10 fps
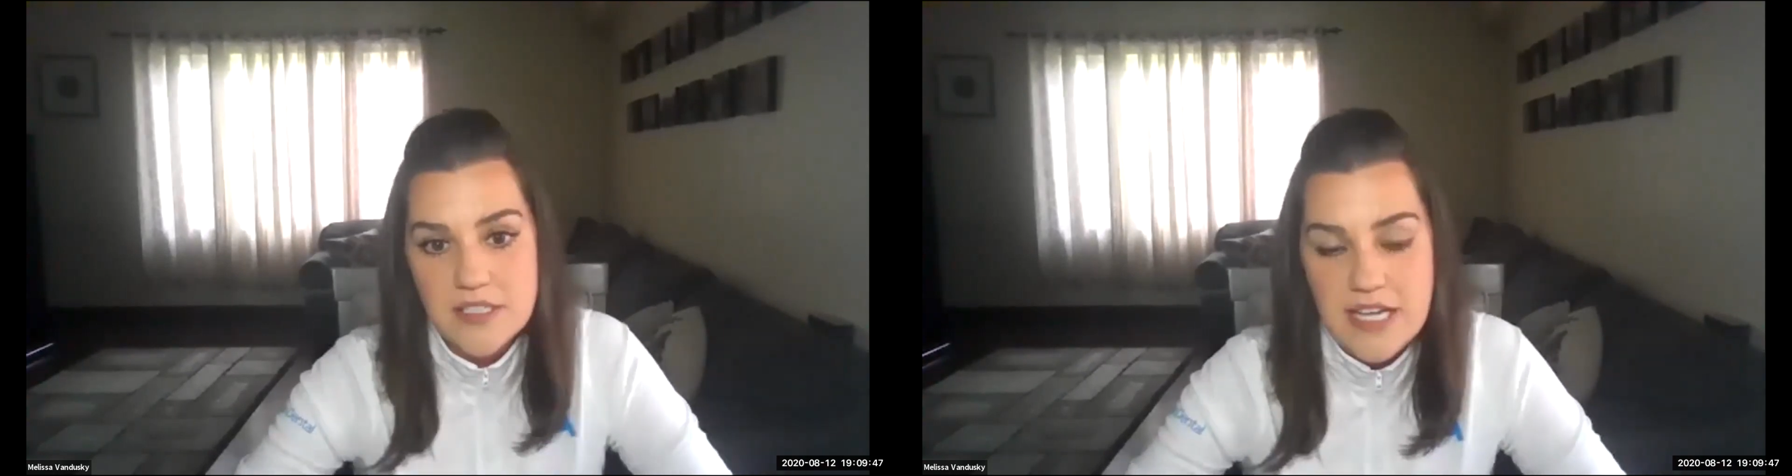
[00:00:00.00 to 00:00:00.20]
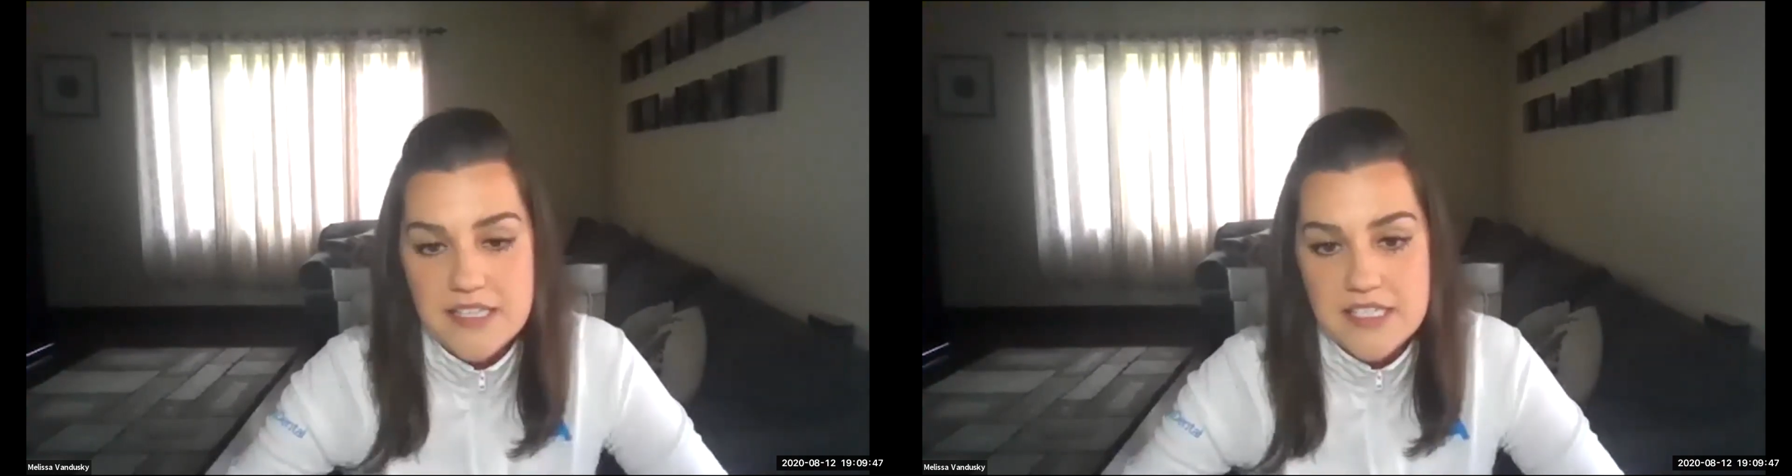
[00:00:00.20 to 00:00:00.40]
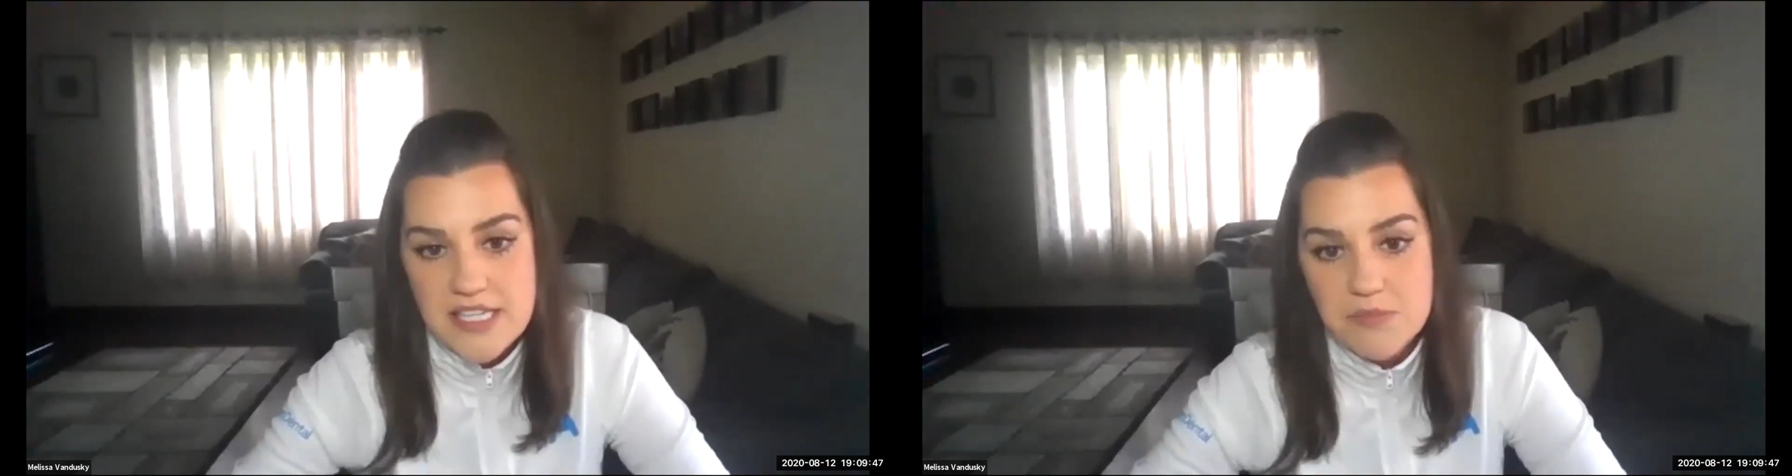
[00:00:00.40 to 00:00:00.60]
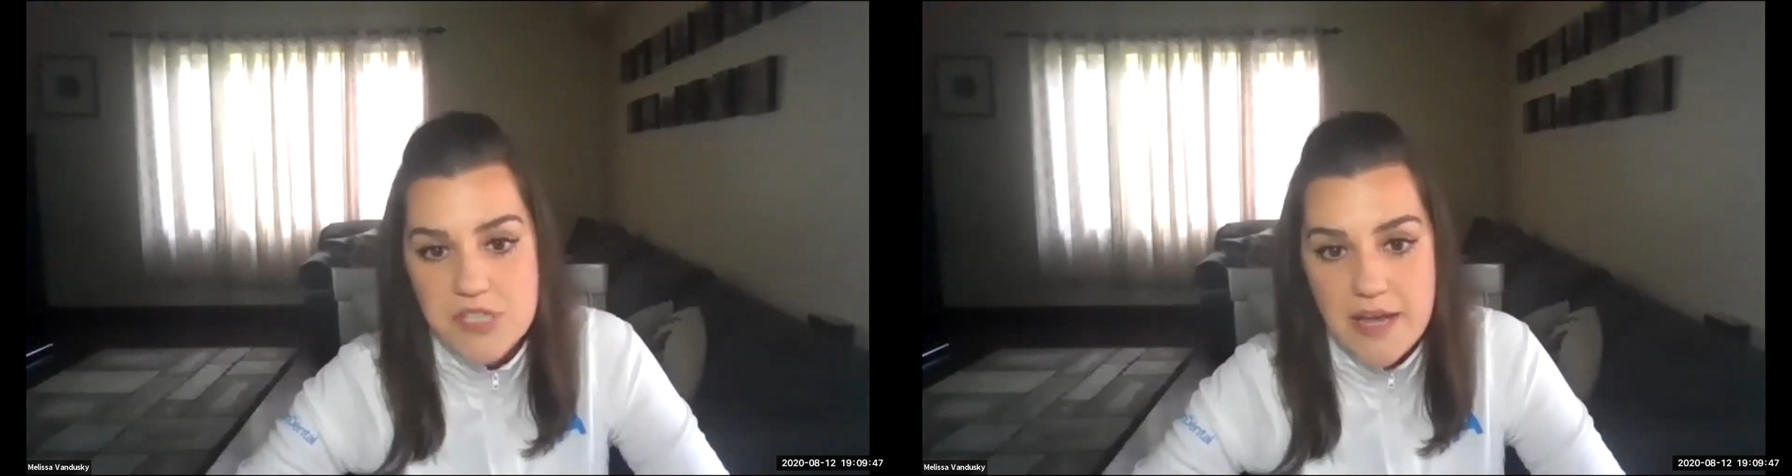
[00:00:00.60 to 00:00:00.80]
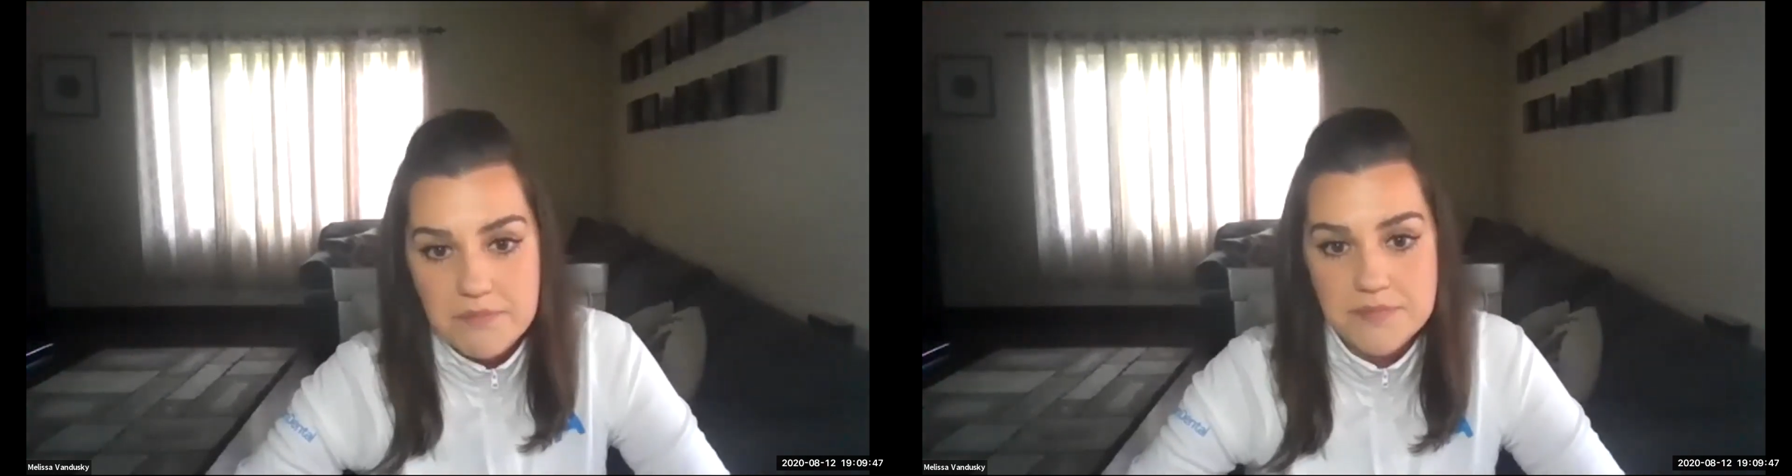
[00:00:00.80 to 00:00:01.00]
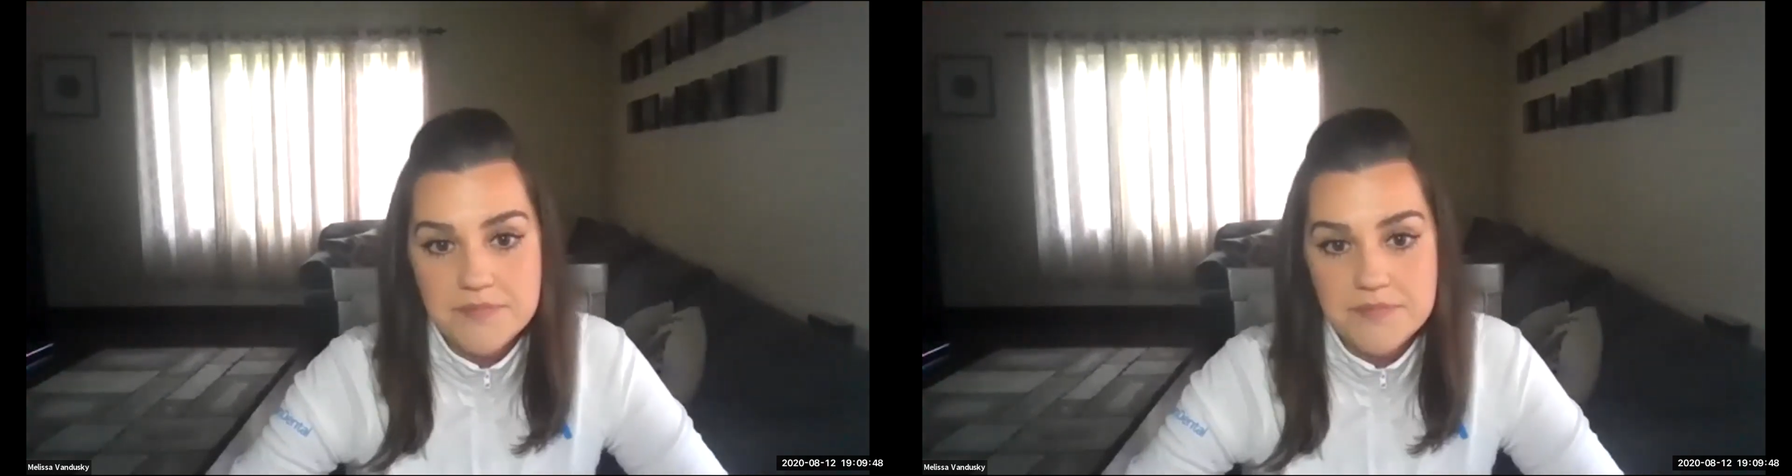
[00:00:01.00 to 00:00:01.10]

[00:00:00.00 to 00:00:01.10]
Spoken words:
at the same time?